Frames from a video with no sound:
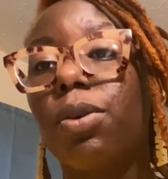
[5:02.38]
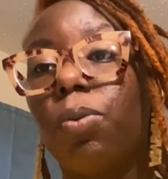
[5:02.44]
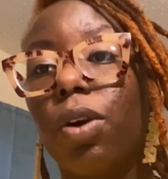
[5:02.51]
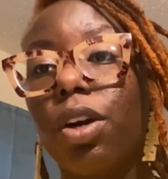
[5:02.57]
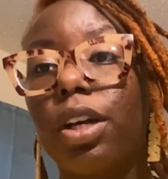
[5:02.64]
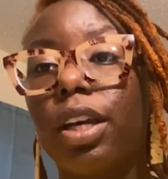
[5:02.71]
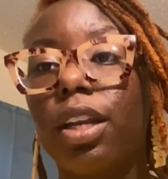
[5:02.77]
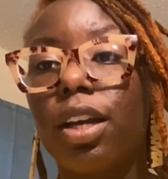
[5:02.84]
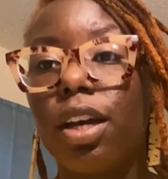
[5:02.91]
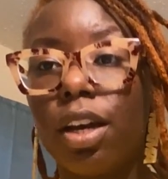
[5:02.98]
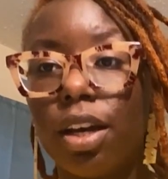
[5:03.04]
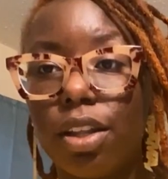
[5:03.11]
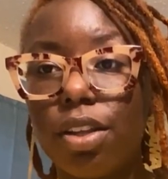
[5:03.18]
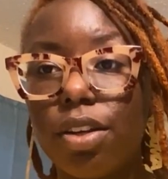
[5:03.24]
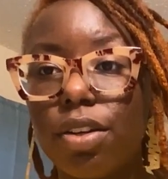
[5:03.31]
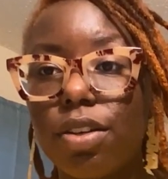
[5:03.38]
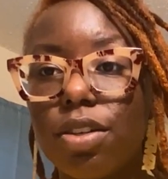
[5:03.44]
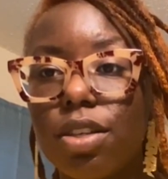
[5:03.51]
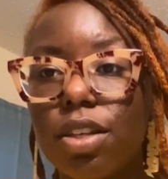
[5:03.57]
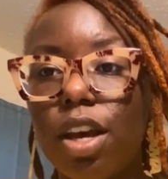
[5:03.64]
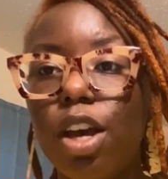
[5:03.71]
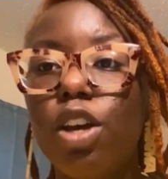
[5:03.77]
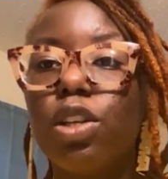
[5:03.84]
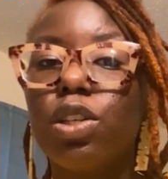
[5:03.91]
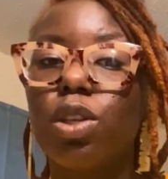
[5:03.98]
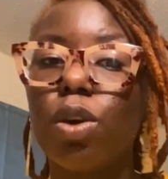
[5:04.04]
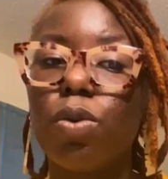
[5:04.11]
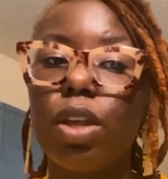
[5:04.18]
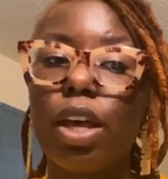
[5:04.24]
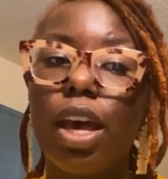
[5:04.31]
to work in others
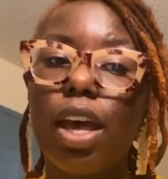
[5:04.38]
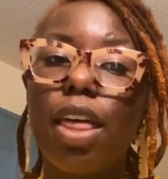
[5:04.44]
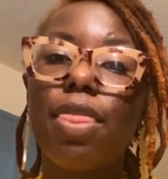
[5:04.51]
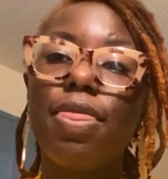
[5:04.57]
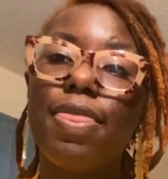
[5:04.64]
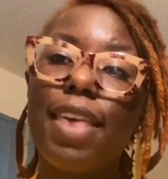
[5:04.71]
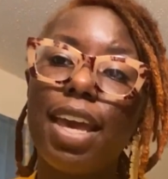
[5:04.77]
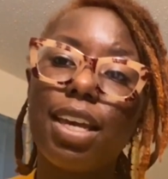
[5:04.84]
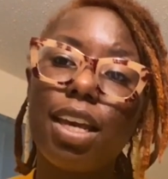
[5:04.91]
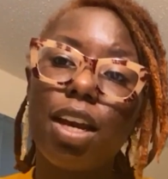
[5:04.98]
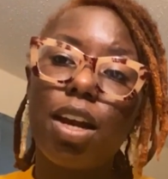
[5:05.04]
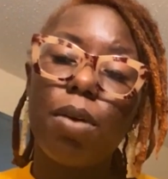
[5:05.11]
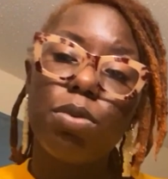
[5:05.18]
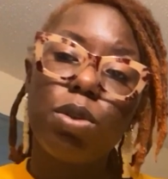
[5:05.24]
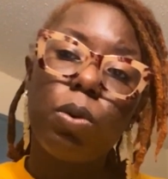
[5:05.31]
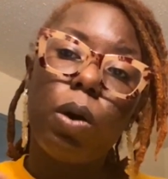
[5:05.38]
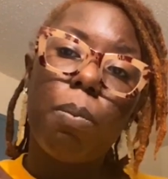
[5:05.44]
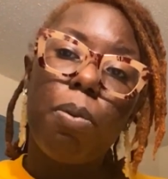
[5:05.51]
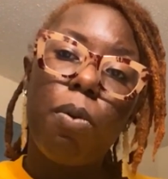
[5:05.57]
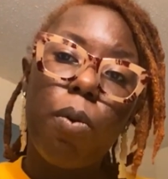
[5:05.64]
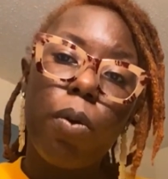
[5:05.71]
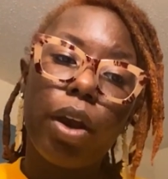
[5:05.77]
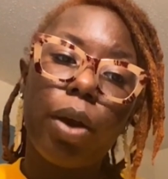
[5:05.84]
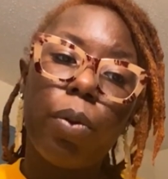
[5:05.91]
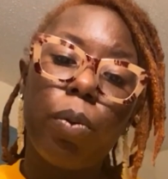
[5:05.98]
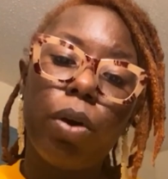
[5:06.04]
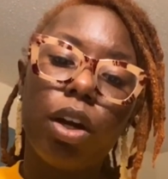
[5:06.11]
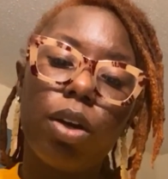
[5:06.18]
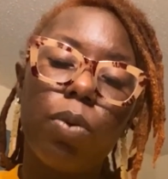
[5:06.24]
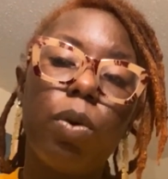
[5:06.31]
so that they can come to a point
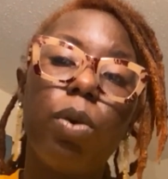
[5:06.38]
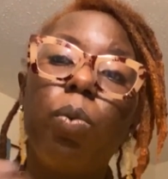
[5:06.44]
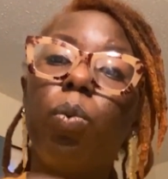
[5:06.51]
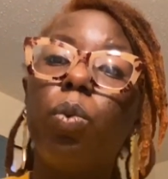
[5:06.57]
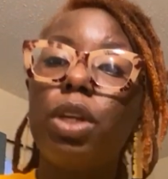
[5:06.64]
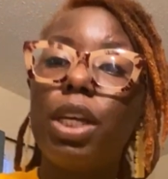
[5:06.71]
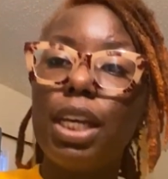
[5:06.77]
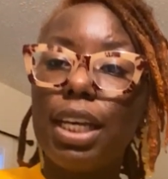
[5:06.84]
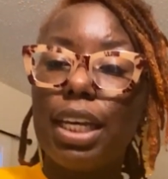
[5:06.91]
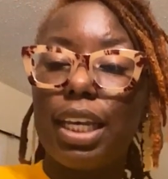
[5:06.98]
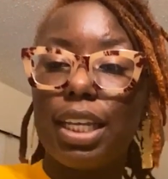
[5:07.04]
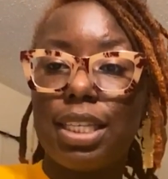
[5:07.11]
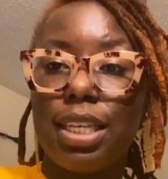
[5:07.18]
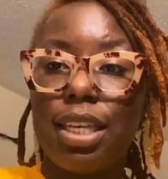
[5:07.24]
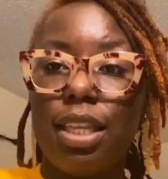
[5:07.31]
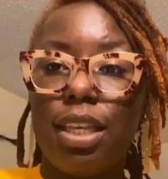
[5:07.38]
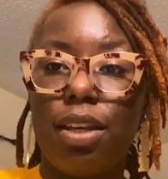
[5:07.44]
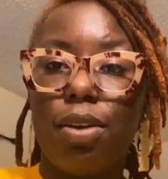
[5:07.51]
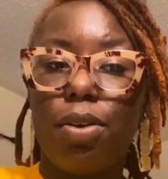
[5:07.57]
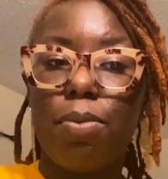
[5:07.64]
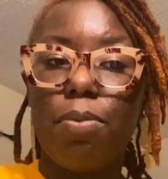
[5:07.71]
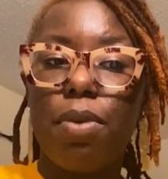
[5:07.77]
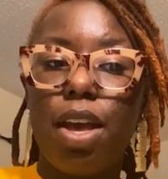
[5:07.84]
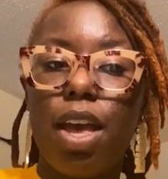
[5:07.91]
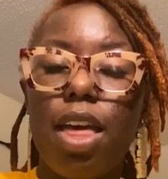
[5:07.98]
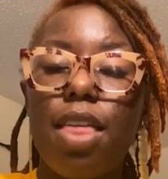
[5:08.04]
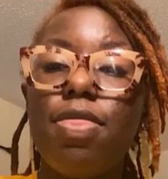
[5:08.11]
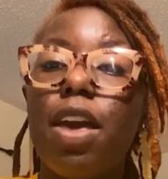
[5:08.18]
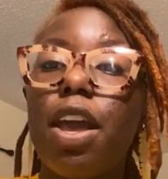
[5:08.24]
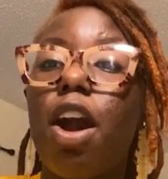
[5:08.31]
where when we get to them,
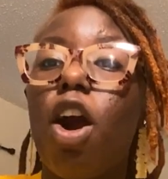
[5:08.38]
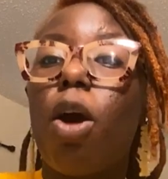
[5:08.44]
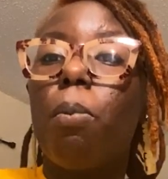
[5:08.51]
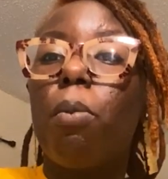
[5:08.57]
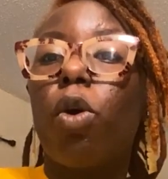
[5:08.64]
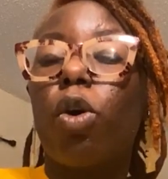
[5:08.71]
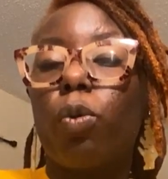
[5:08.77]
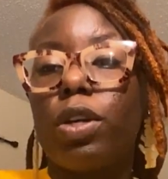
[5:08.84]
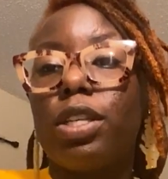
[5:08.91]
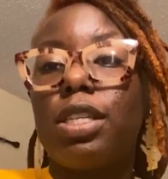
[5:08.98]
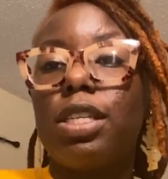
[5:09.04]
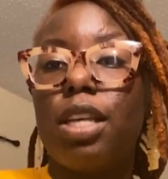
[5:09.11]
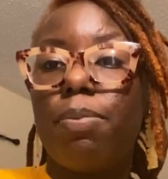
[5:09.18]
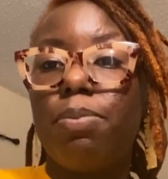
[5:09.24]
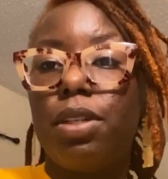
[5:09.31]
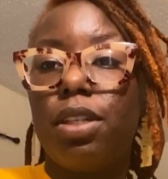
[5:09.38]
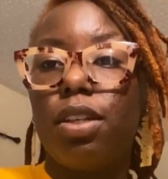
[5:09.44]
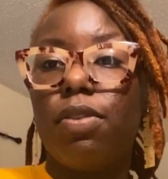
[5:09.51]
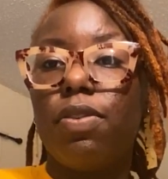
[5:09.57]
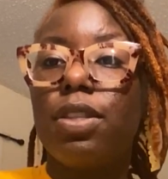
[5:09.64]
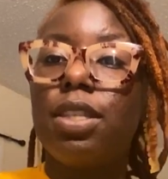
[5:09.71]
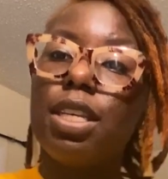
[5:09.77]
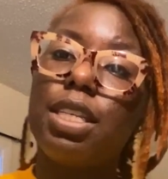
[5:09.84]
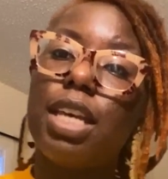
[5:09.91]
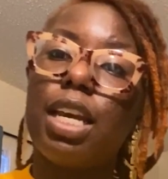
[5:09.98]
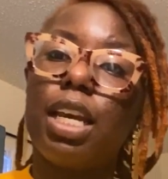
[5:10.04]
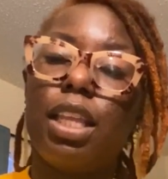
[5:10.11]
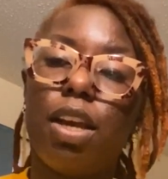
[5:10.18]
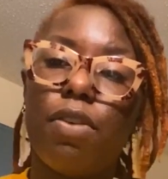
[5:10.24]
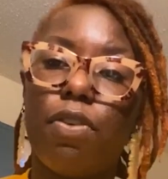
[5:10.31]
they are more receptive to
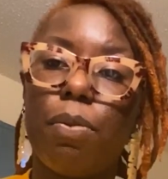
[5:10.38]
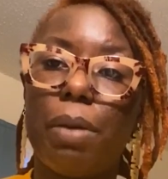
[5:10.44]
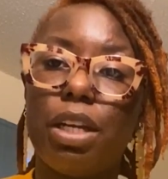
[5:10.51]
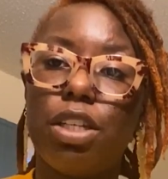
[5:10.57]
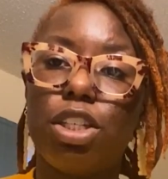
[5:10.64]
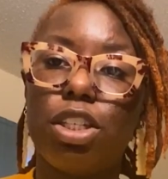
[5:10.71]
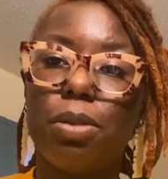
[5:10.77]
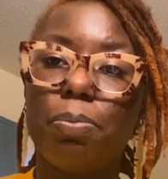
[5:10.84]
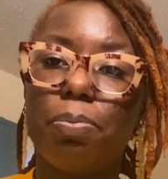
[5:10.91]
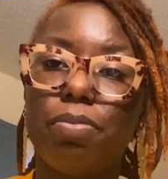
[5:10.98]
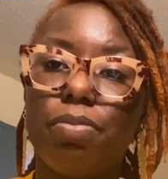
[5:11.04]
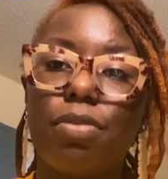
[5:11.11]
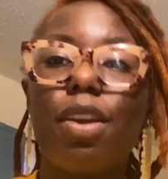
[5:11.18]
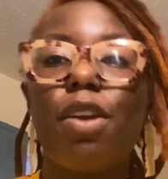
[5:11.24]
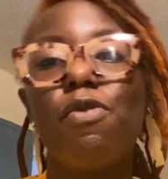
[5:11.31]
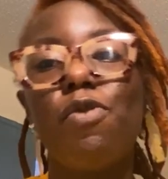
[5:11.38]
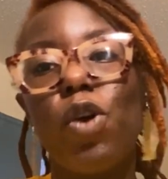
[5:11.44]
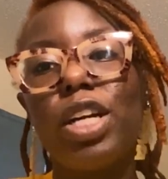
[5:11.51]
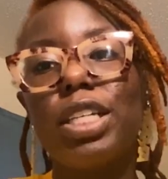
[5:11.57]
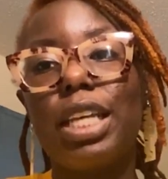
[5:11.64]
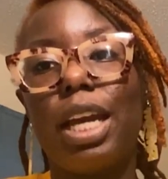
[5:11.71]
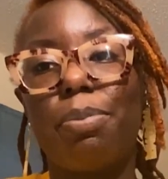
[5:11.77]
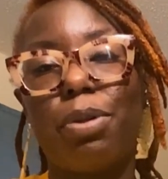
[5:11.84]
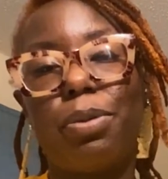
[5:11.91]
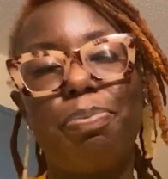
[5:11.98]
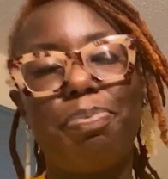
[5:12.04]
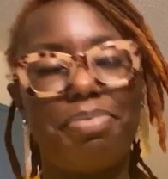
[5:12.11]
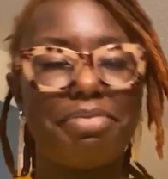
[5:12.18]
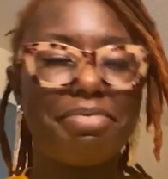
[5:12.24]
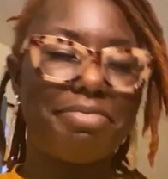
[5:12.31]
taking the information. For example,
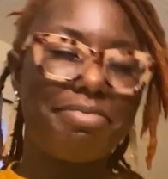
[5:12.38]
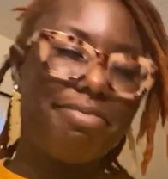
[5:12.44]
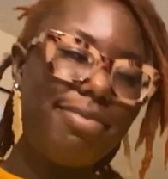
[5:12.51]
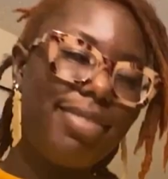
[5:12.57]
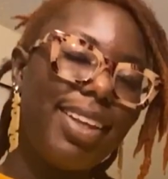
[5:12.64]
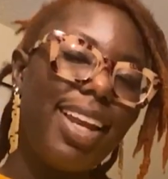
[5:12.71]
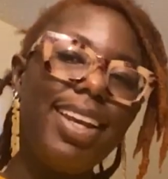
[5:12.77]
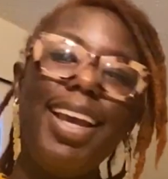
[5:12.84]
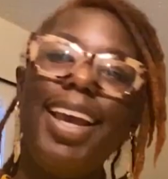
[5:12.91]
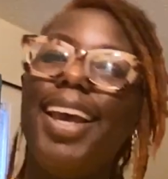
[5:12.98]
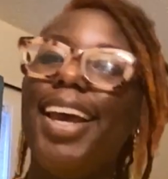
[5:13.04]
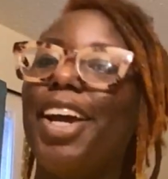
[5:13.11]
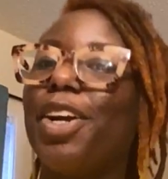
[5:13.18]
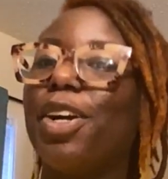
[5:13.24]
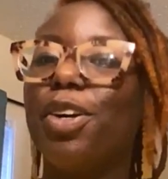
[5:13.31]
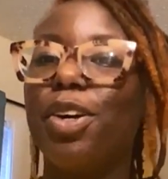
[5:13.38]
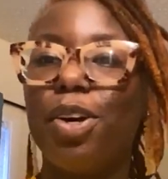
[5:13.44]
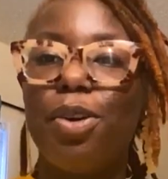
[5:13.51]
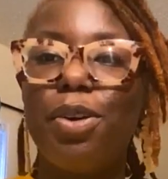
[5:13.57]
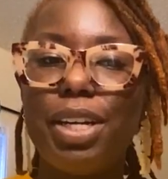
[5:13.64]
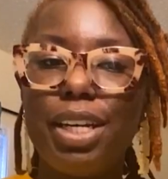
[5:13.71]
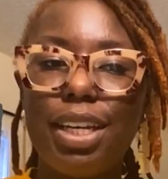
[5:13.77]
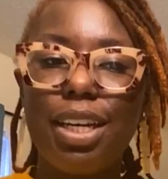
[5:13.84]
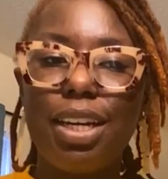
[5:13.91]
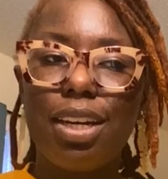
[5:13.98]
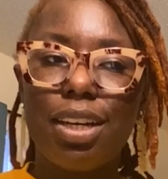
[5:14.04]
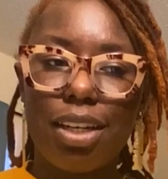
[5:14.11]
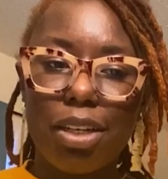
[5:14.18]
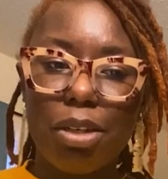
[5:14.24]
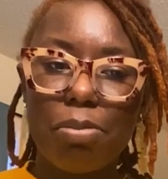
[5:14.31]
growing
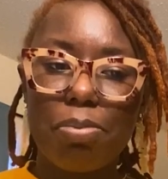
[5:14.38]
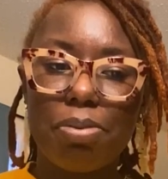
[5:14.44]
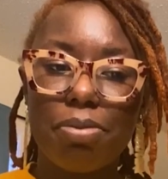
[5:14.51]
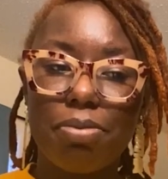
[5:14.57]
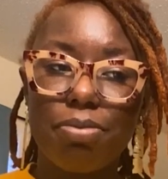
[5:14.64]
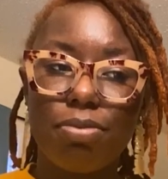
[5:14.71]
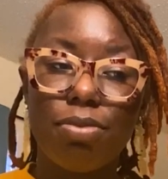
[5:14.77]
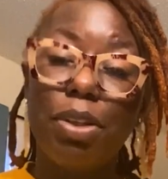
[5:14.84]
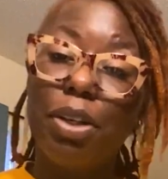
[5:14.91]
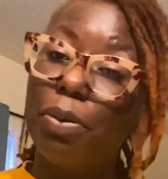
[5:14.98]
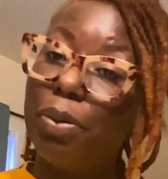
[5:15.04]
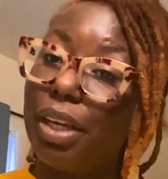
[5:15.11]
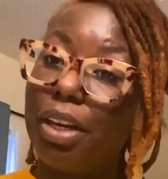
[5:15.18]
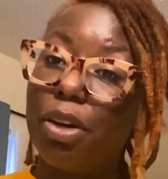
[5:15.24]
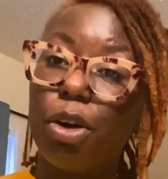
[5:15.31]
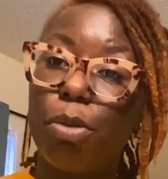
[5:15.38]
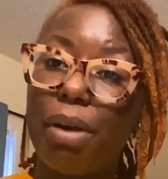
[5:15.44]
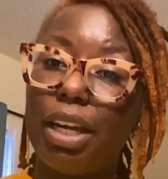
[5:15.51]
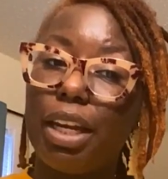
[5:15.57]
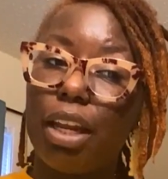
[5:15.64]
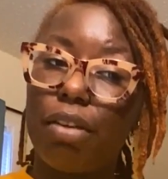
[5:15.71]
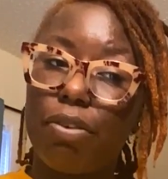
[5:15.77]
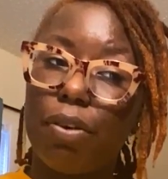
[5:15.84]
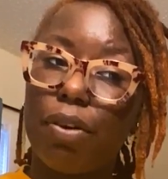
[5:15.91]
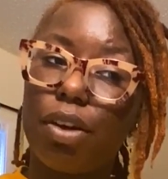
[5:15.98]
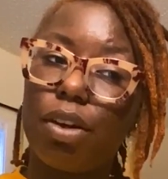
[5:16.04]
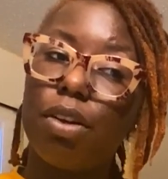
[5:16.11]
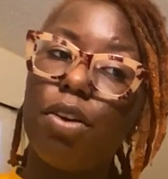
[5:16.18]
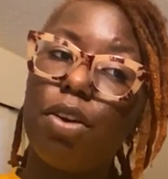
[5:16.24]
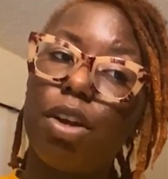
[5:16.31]
up, well, we ain't going back that
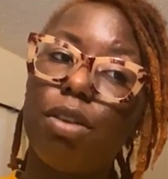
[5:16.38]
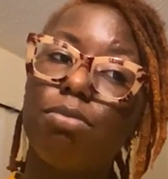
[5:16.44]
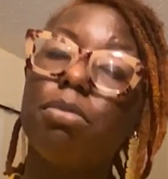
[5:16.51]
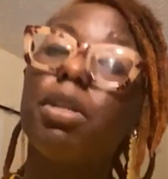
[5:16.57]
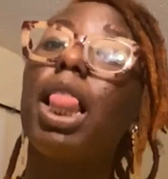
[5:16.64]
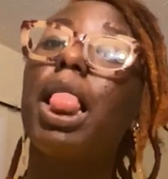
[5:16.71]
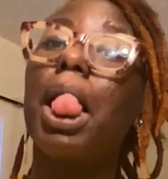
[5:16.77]
far. Hold up.